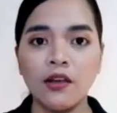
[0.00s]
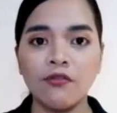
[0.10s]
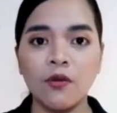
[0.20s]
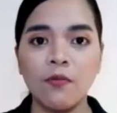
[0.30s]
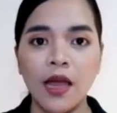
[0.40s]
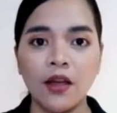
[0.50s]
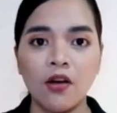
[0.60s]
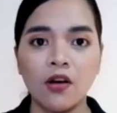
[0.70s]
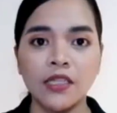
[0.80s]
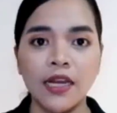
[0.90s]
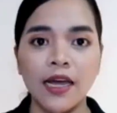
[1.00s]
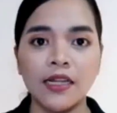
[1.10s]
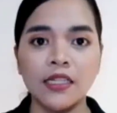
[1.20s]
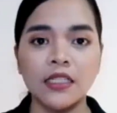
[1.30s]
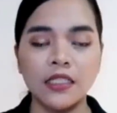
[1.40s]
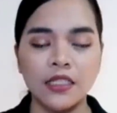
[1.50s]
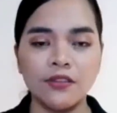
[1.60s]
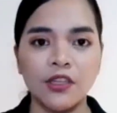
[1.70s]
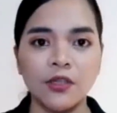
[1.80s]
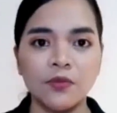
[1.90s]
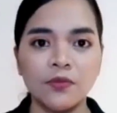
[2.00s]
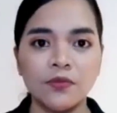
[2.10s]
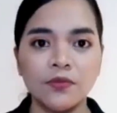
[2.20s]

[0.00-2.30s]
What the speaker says: live from Bangkok, Thailand. Good evening.